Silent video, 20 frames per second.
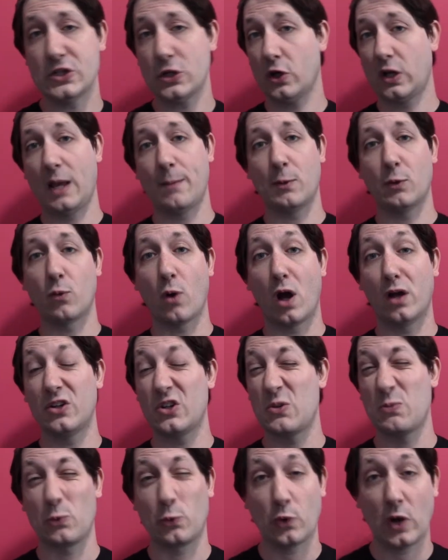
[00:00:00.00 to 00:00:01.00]
Don't get me wrong,
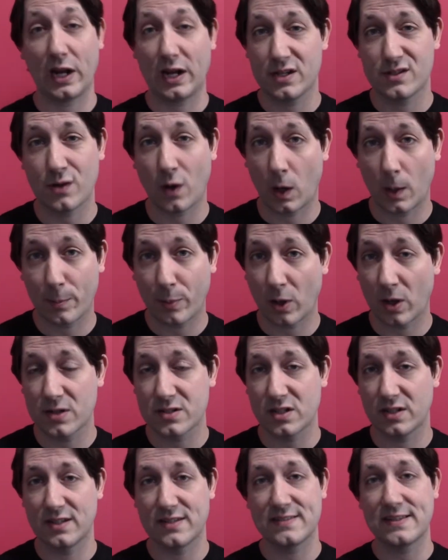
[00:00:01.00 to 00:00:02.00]
there's some great guitar
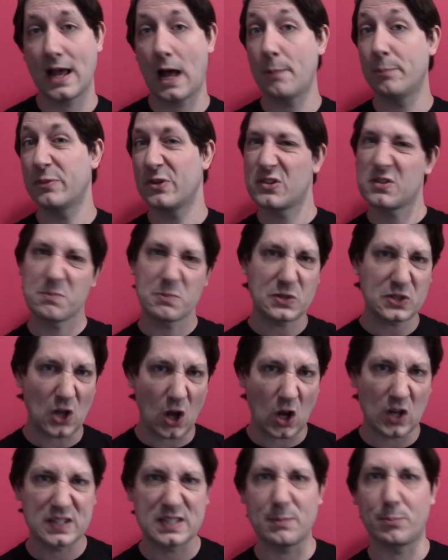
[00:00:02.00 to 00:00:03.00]
parts on this album. There's some
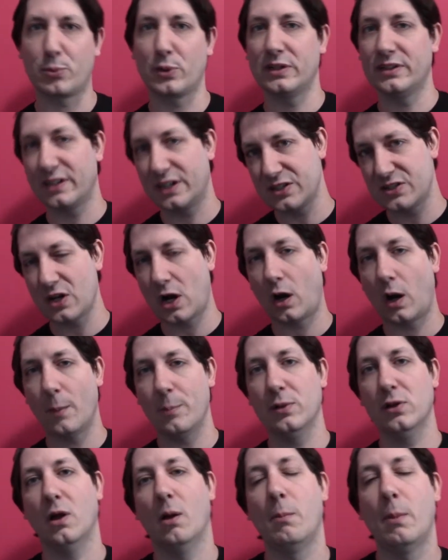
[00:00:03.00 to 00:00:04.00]
songs that bring the guitar
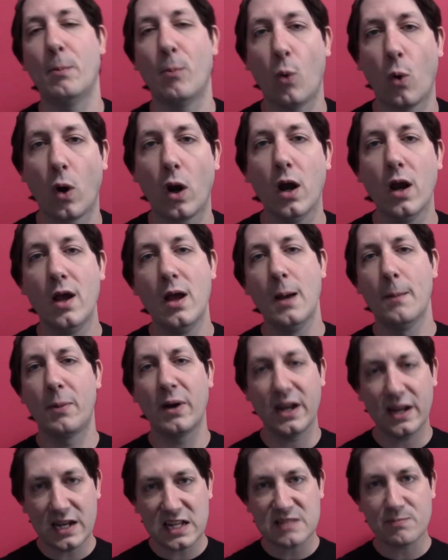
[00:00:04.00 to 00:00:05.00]
up a little bit more.
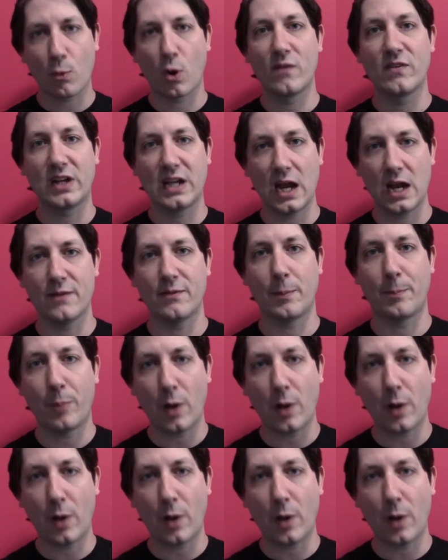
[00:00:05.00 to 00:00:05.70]
But it is more of a kind of a